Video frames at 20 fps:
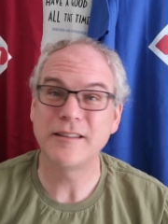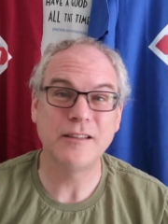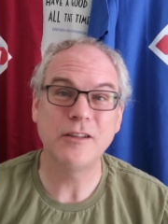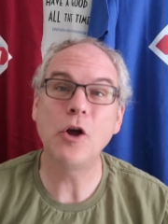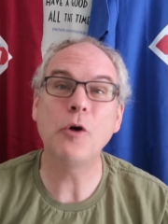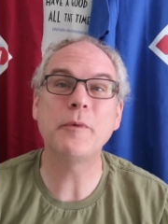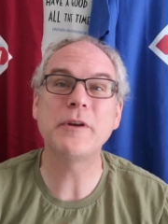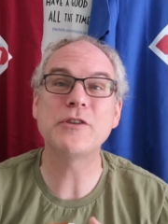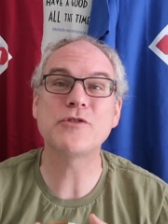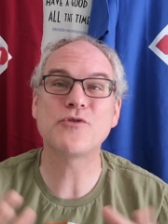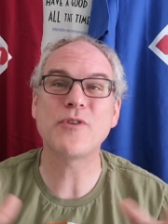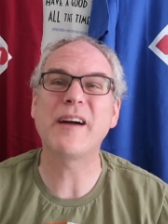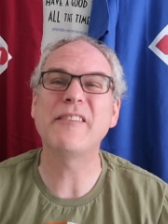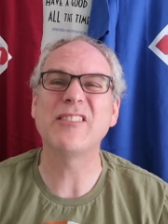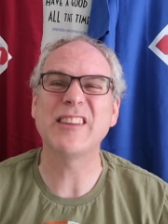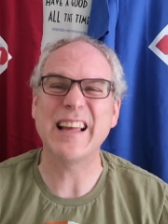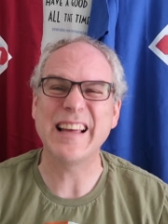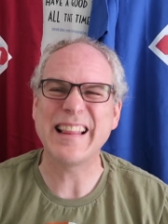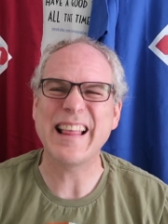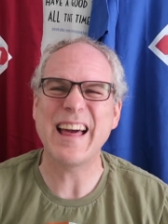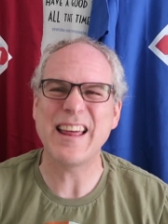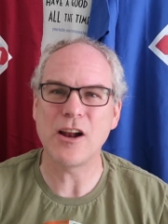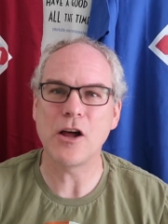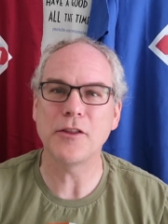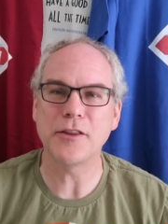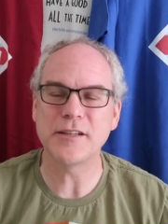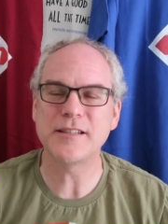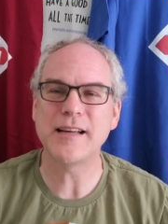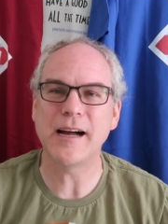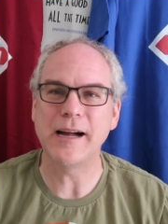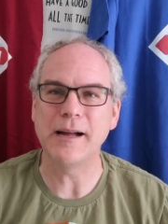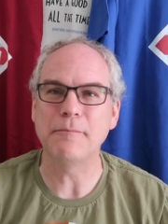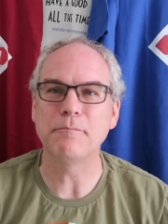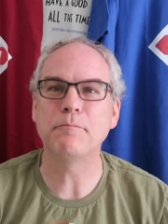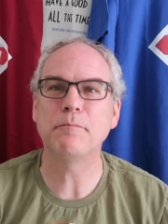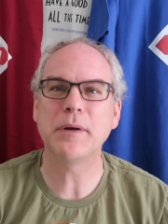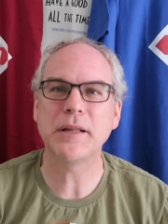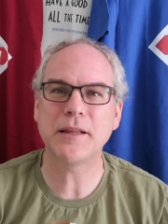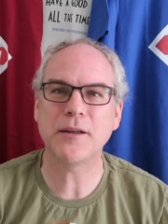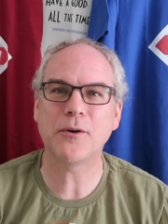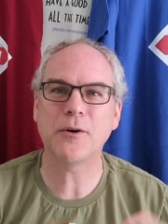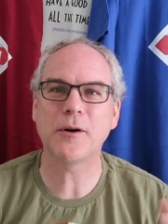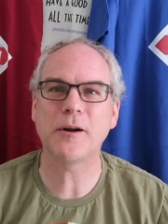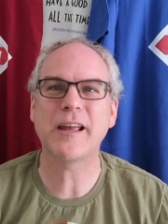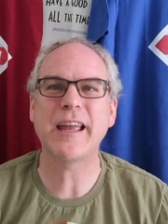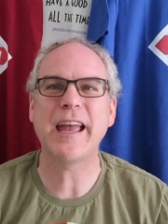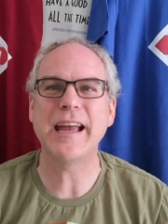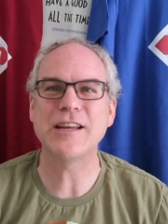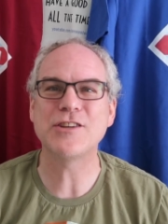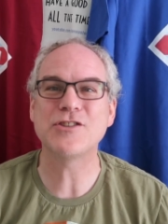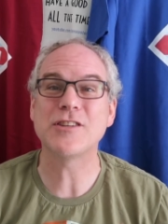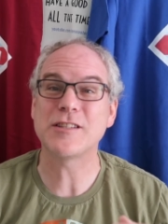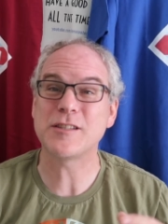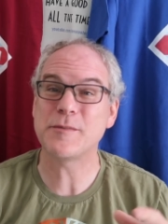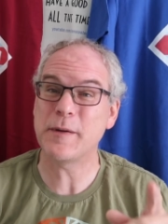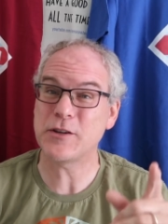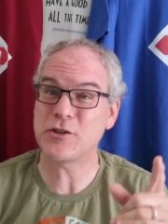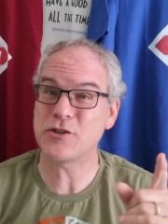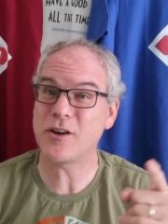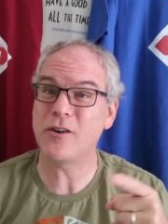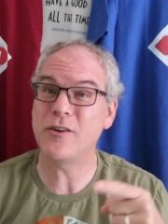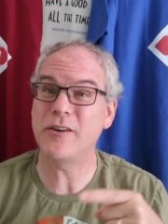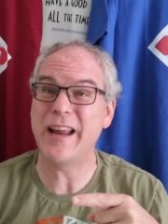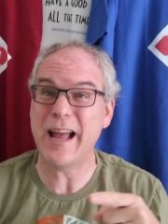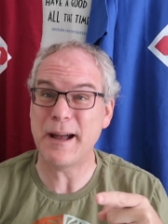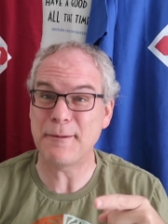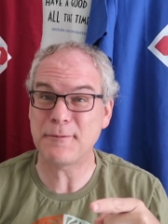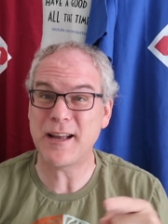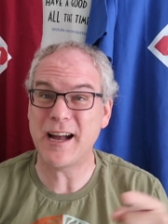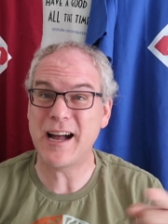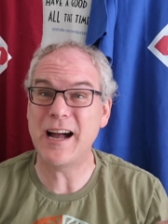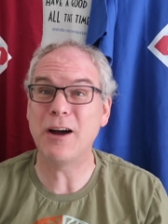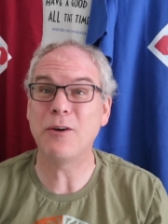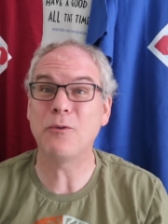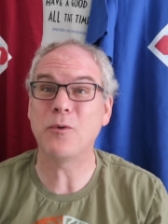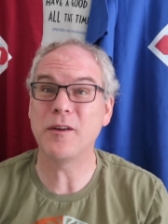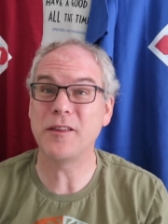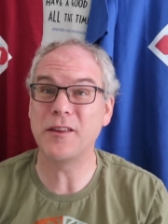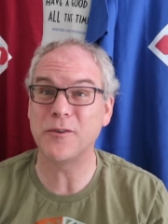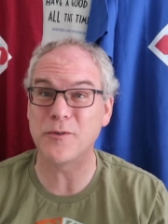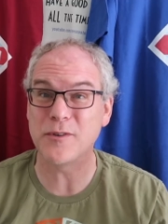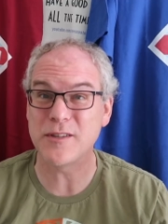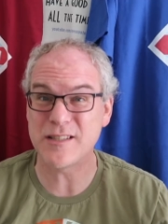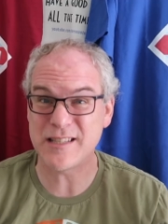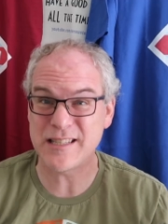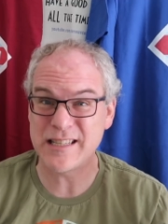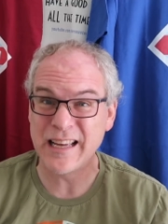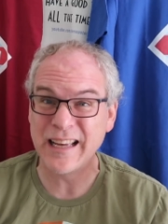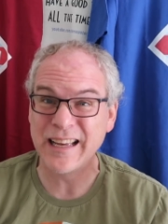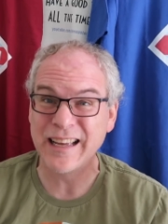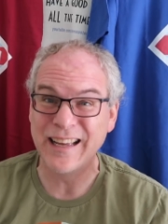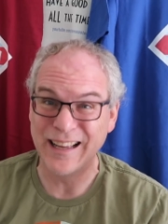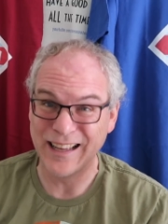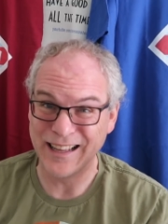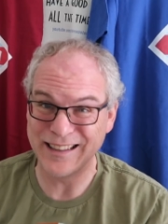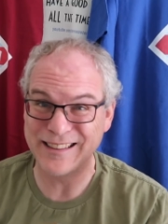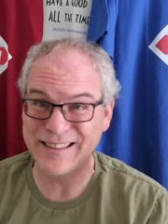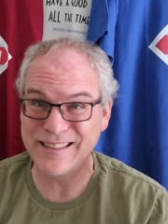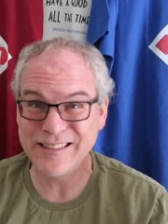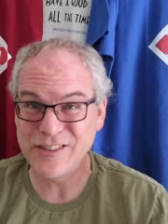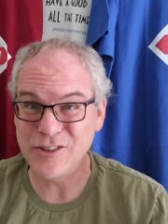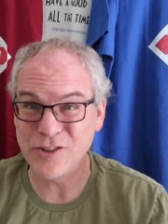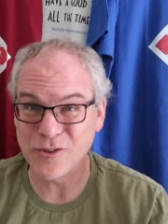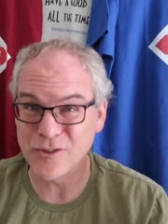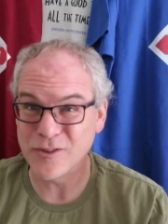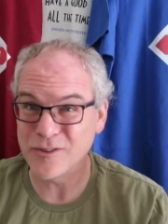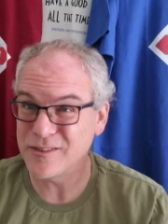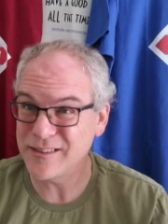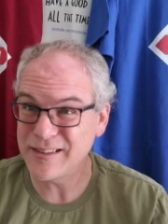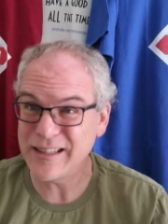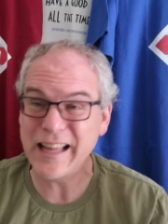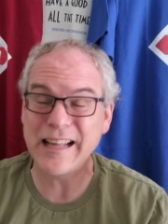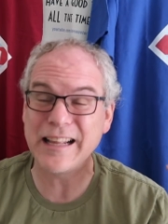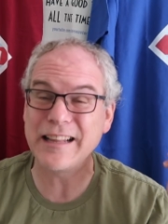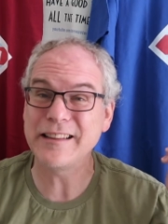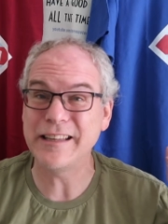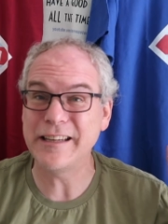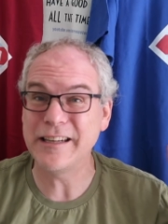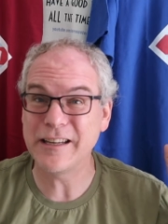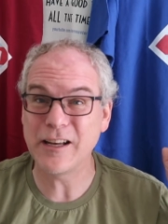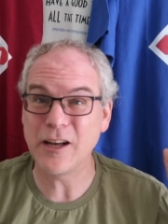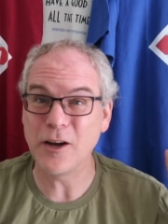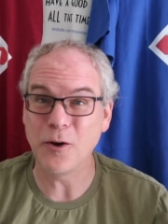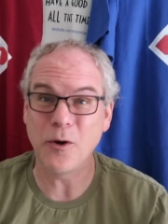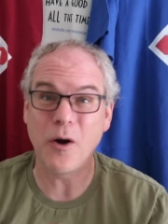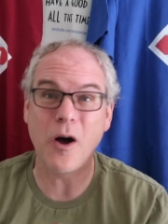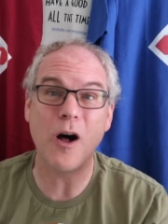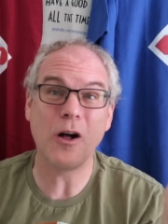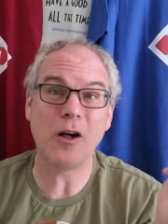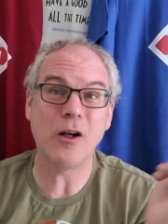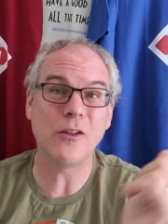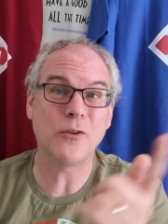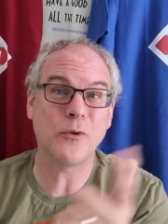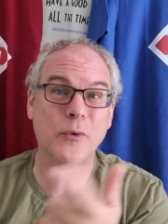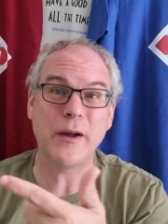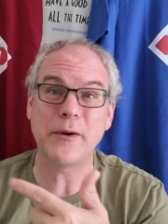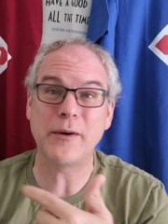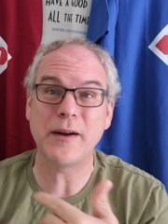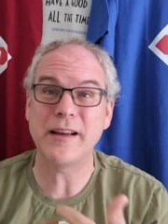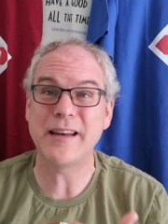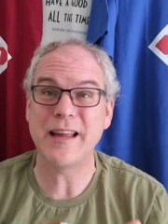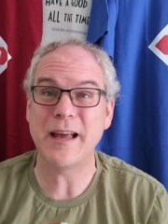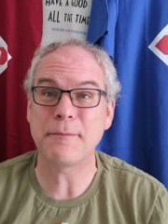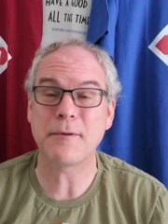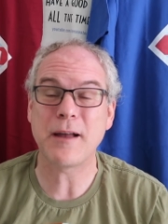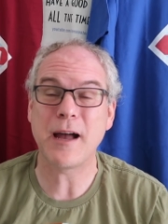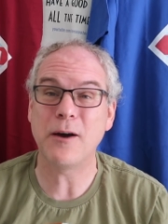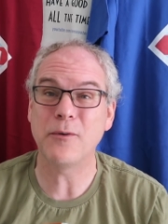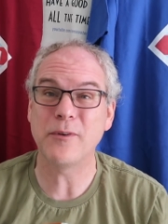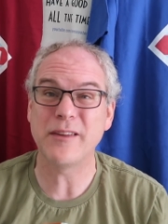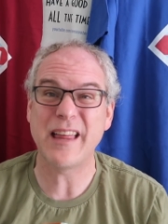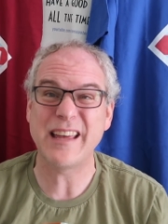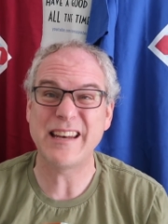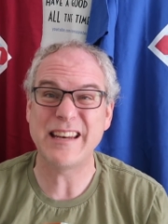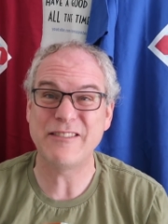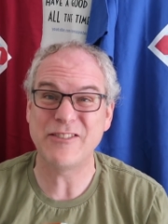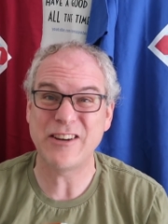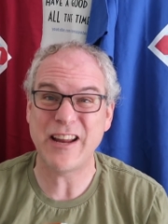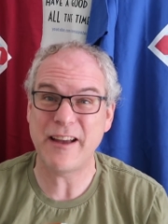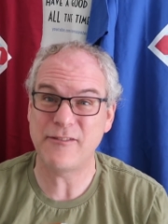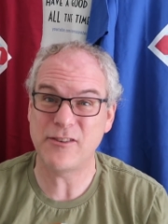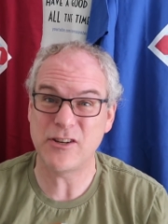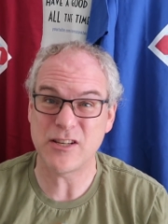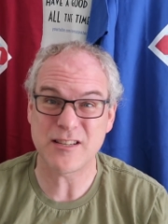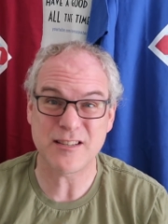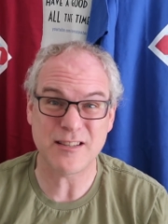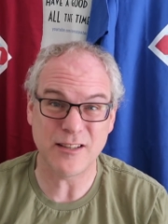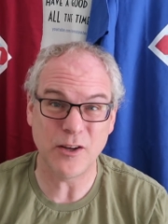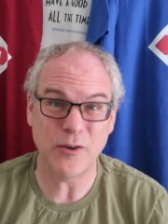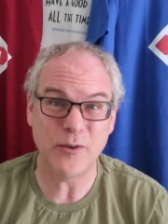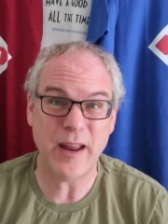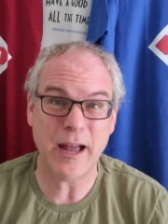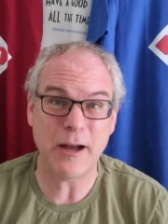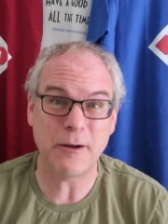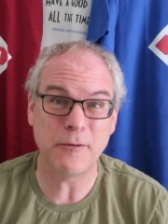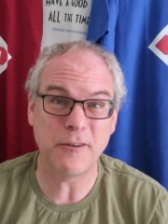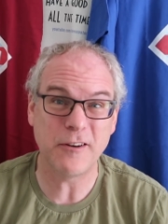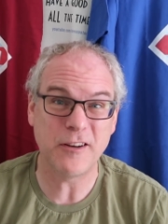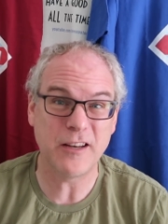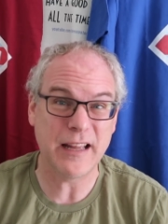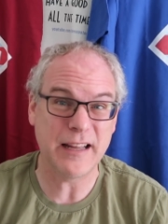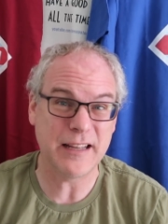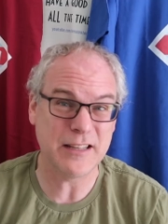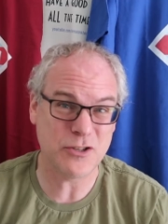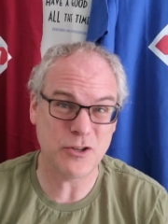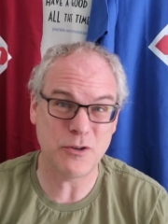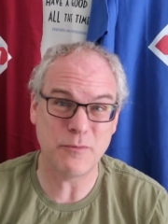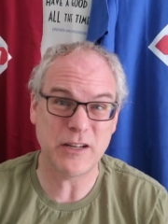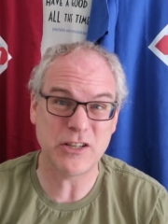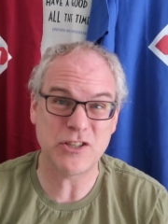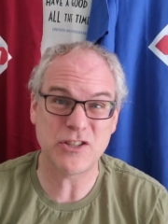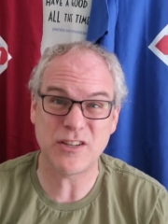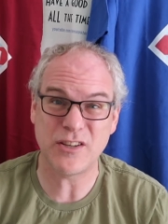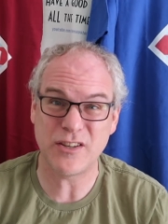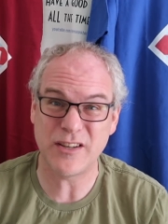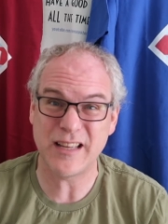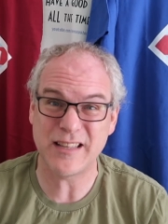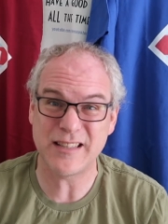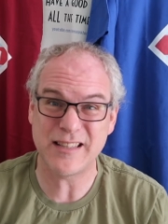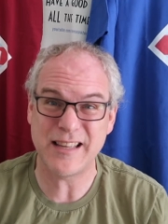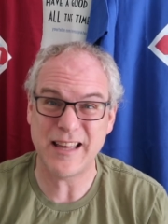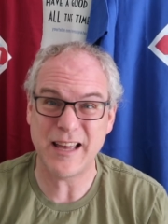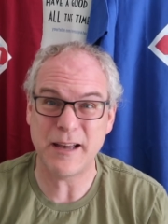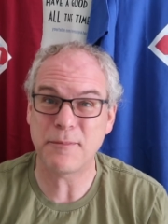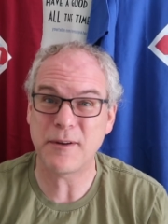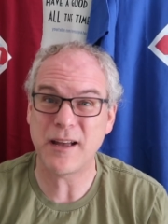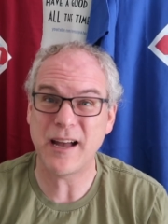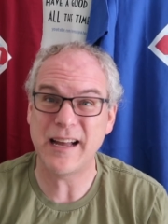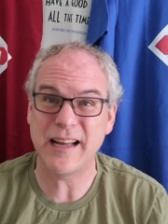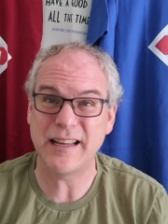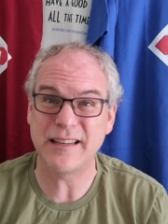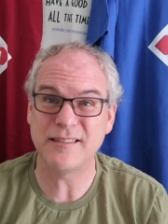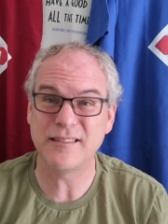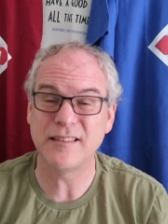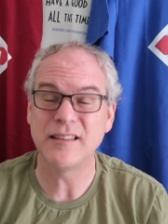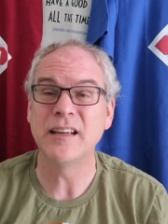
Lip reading: Nobody's driving like that all the time, but there are occasions, especially going to Epcot, where you're likely to go all the way around Epcot without even having to slow down too much to get to the Epcot